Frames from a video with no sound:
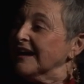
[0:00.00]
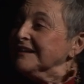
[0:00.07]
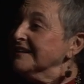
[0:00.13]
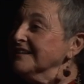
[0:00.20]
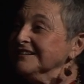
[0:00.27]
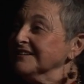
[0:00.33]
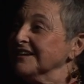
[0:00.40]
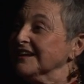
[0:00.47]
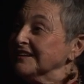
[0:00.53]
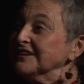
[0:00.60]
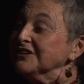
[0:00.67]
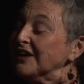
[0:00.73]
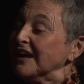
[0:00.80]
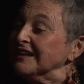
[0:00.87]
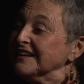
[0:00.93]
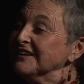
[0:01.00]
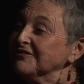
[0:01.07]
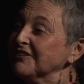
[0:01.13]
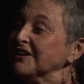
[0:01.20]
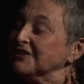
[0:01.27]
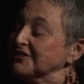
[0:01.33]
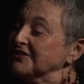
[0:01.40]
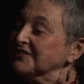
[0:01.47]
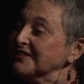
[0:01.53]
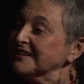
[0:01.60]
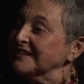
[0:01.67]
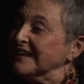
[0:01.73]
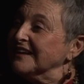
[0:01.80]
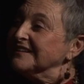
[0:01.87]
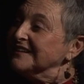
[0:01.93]
and if I could
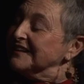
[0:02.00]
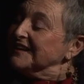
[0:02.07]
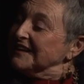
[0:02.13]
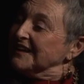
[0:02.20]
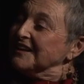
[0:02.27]
see that